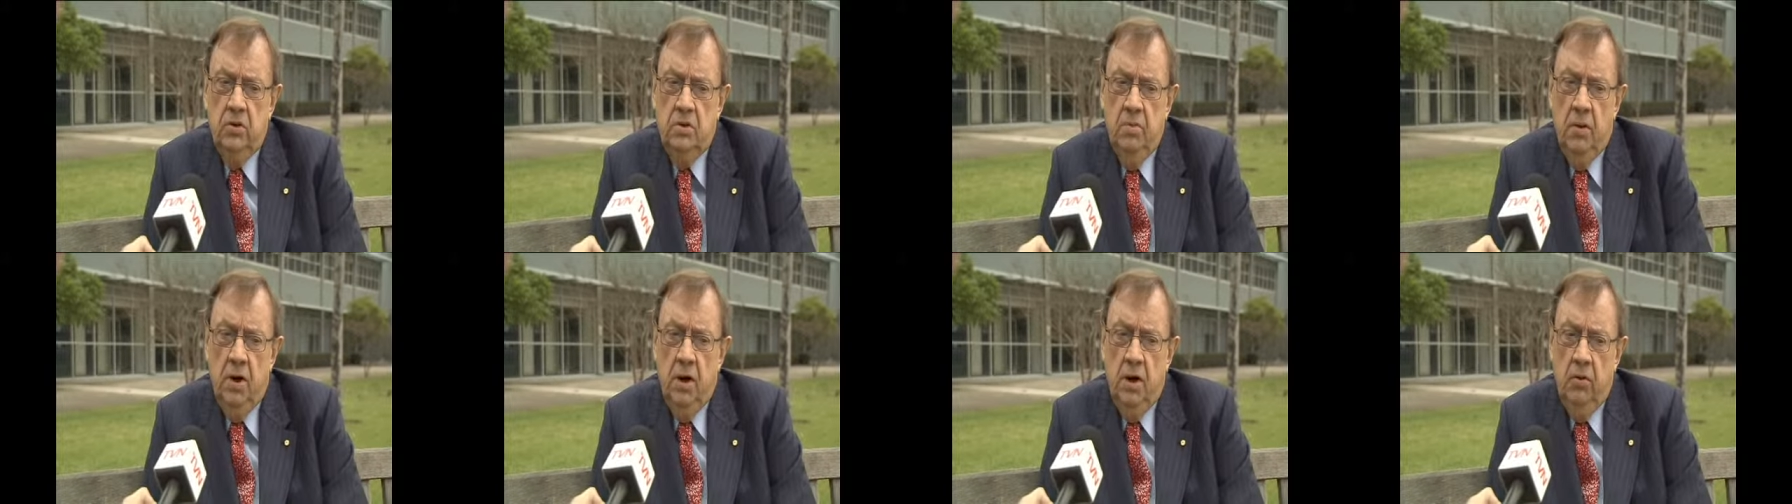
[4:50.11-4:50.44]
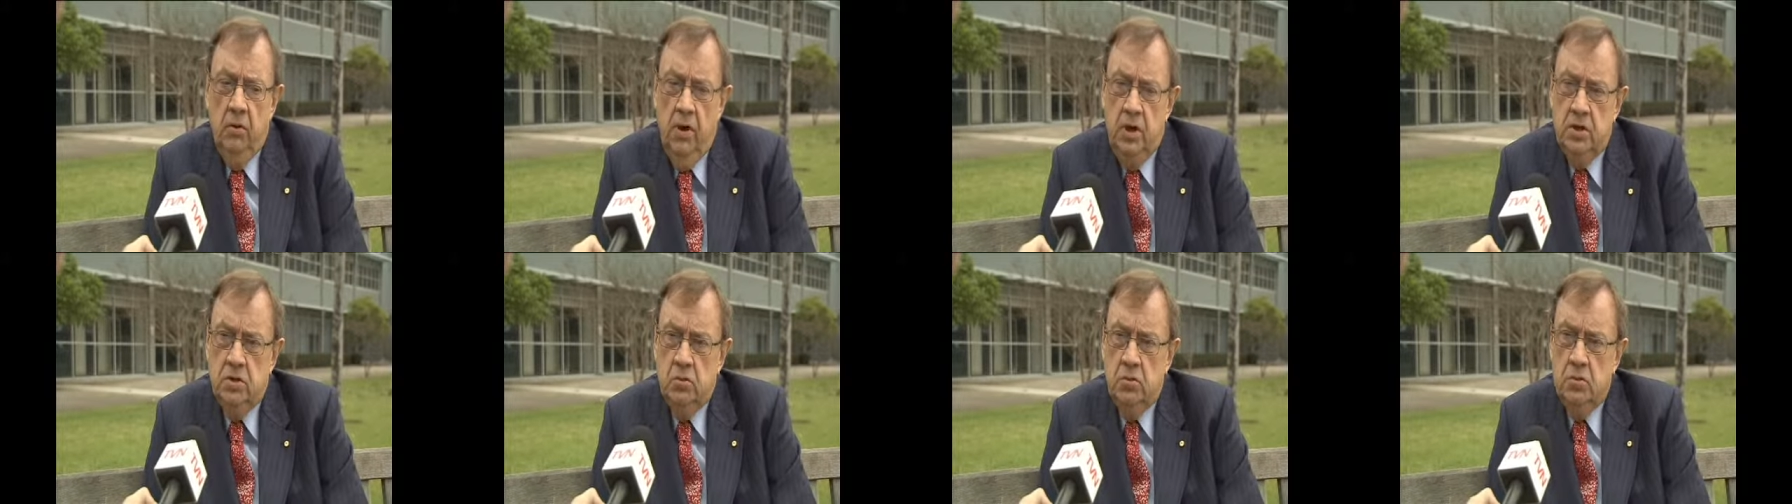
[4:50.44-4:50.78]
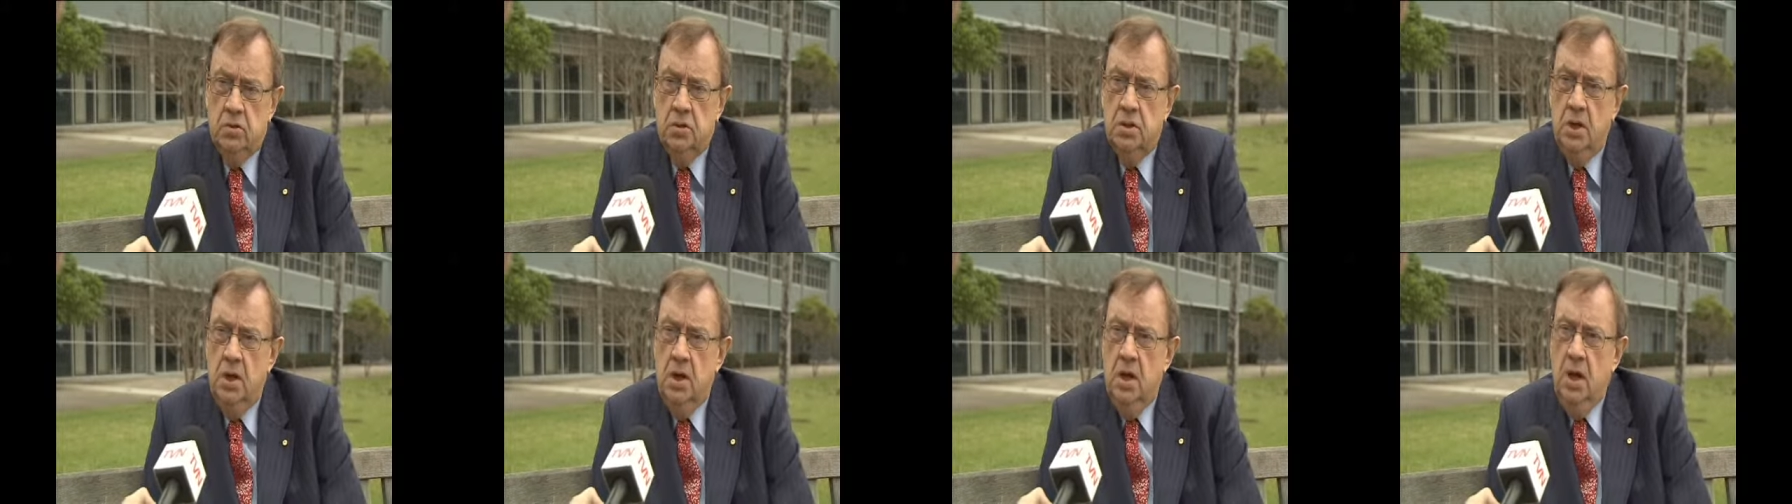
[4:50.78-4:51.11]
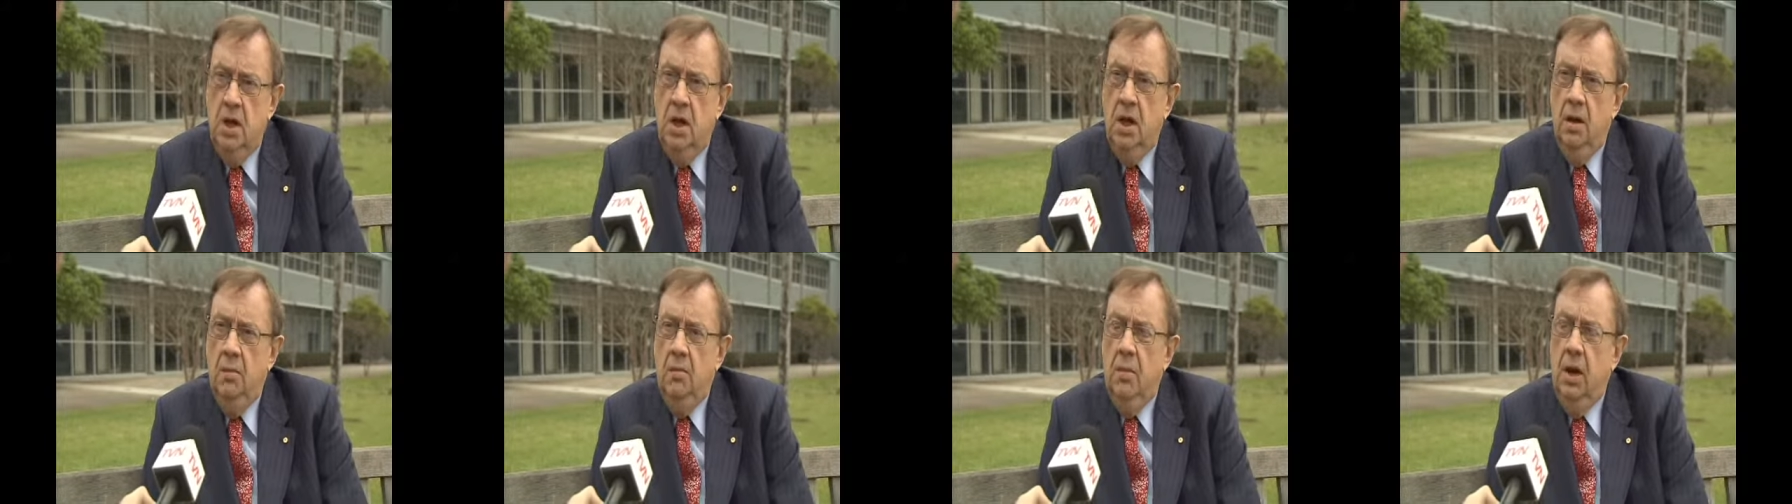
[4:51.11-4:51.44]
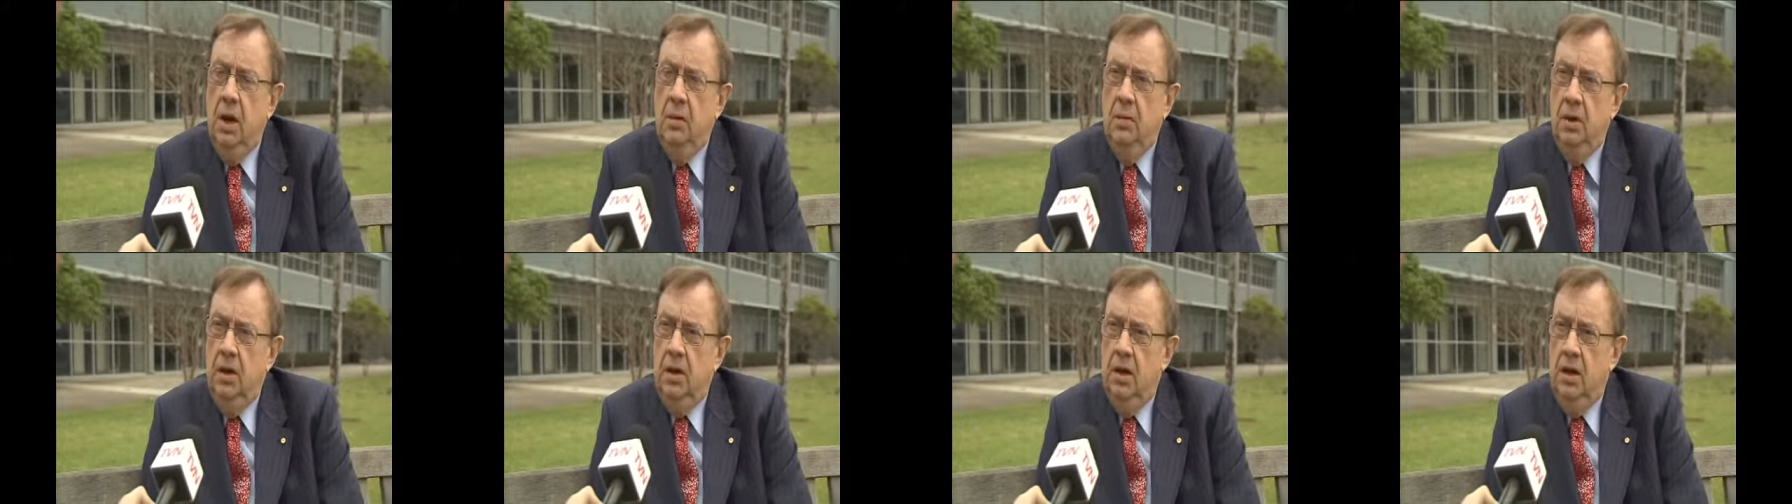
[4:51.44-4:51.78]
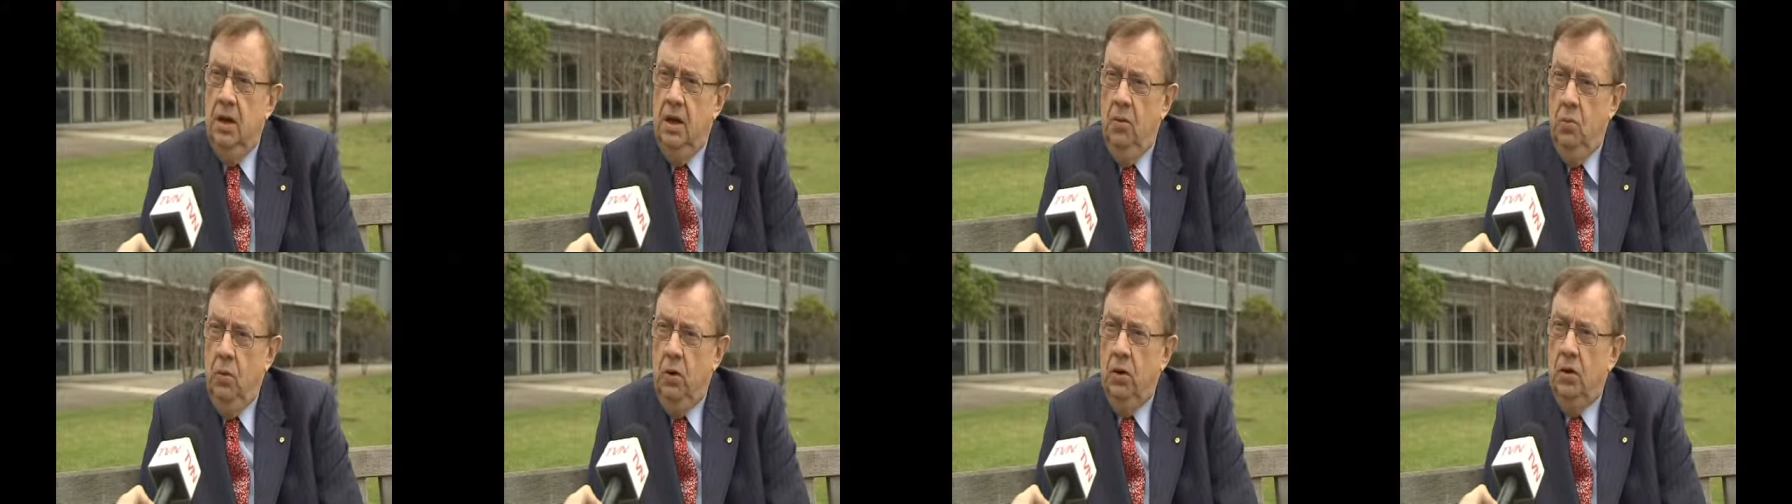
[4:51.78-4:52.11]
to buy a racehorse. Maybe
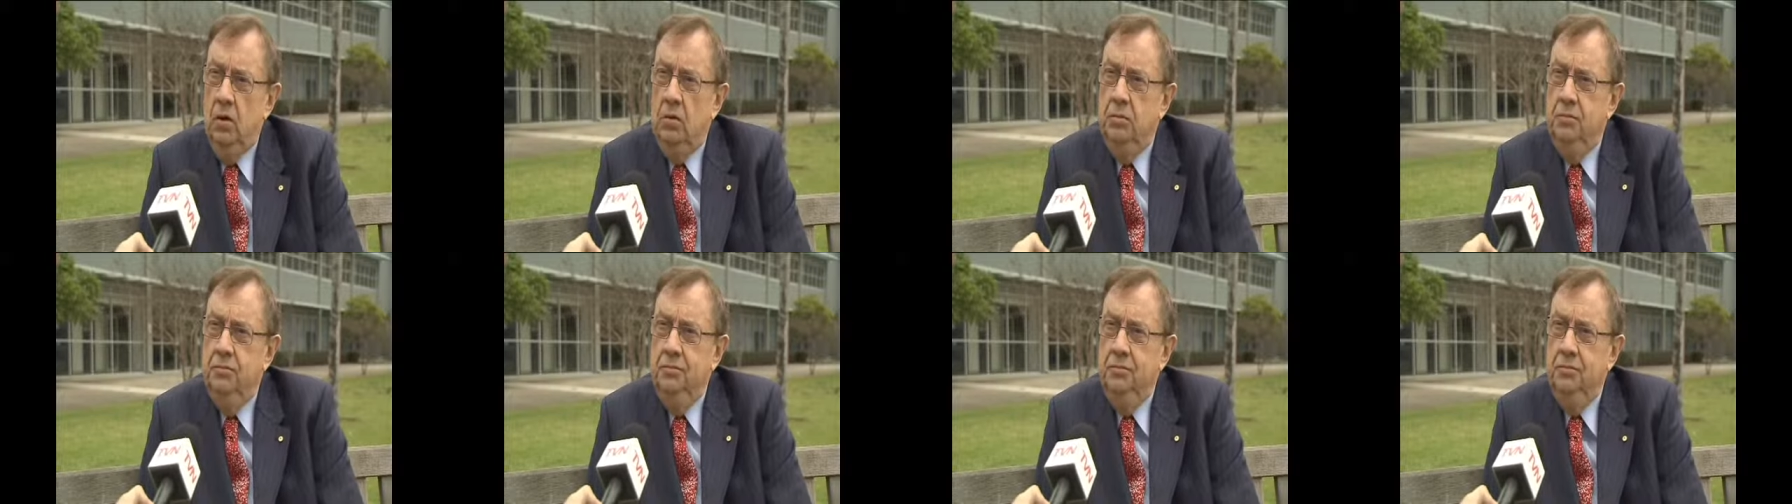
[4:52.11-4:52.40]
he will.